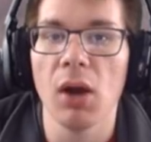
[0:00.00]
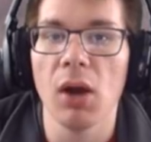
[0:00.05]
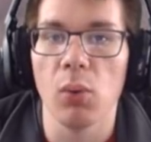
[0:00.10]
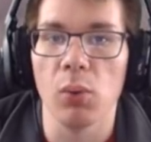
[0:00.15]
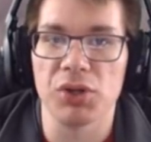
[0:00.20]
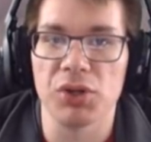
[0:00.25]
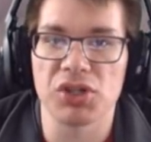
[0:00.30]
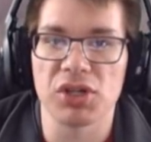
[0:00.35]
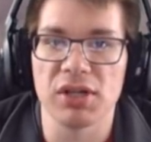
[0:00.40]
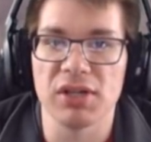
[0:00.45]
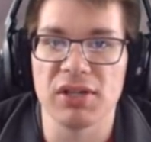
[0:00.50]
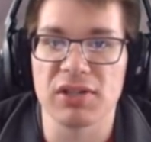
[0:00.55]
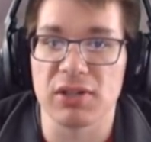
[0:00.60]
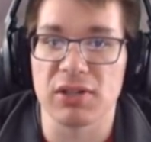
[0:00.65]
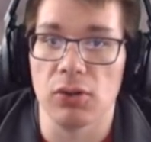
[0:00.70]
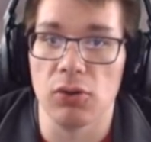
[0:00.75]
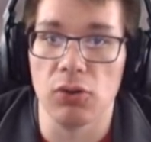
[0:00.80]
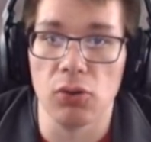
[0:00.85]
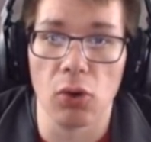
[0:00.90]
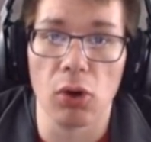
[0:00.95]
which
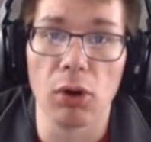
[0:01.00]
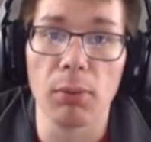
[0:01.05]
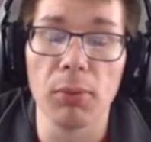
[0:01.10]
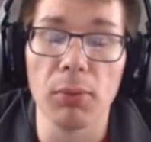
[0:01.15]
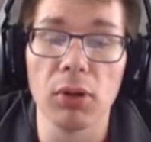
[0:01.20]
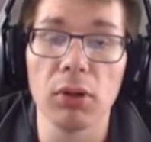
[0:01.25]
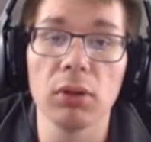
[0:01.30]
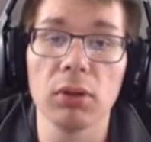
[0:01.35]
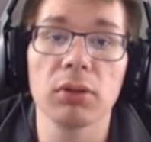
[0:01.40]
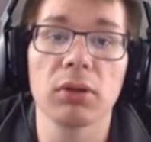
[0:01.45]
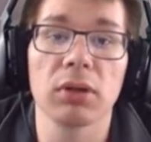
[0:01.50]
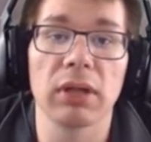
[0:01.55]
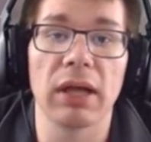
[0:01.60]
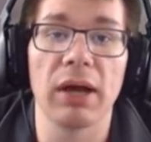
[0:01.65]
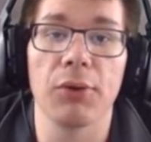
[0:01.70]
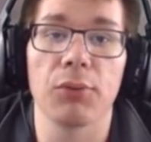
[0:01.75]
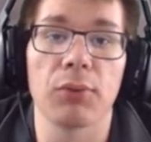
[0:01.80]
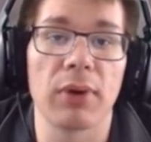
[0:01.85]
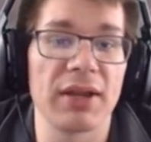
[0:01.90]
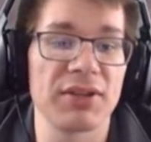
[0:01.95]
is normal
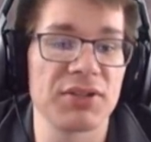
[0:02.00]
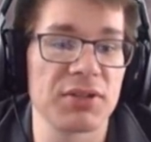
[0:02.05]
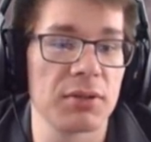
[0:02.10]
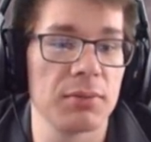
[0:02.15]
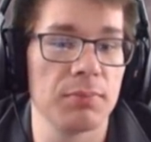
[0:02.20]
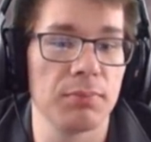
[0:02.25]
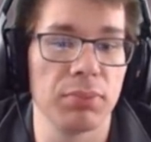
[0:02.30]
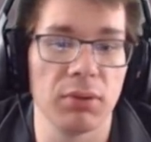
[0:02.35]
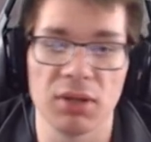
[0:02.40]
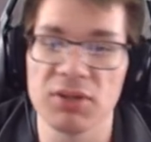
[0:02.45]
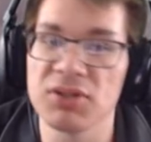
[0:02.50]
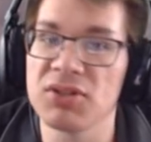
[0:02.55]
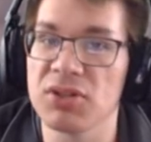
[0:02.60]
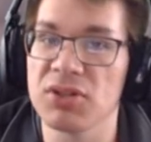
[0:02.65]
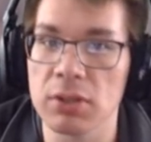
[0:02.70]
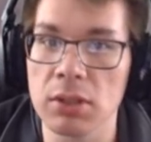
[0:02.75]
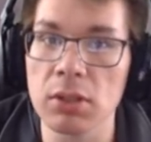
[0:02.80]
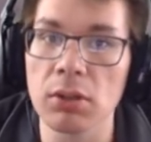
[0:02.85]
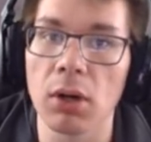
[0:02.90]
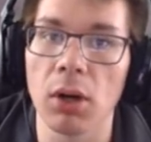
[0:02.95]
Cloud Rest plus
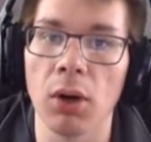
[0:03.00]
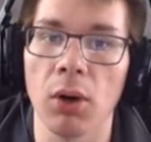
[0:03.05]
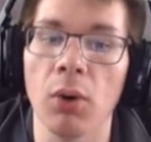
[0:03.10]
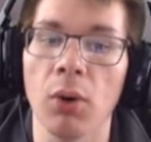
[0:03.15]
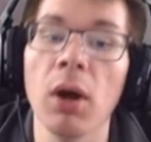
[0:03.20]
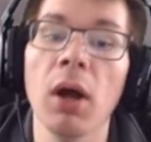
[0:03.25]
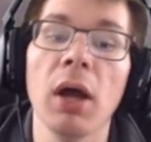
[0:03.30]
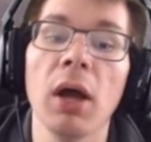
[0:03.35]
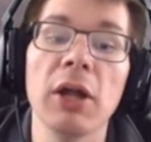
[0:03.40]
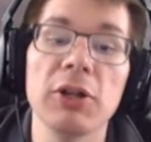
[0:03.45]
0,